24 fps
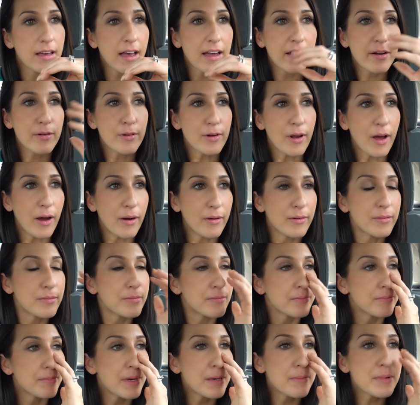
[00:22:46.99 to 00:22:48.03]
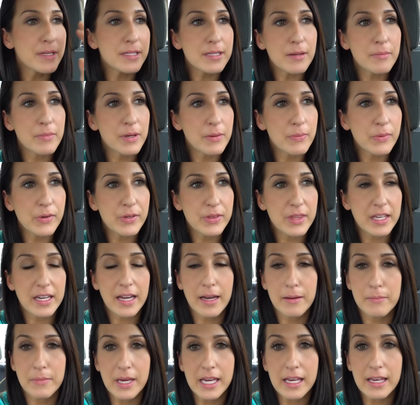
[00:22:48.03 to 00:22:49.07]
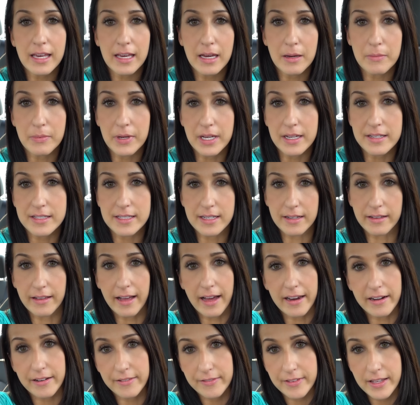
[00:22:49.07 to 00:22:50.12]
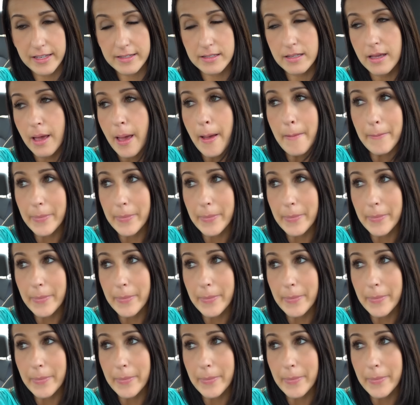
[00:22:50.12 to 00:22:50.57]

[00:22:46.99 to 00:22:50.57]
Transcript: I don't know, maybe some people would think I'm making a big deal out of this,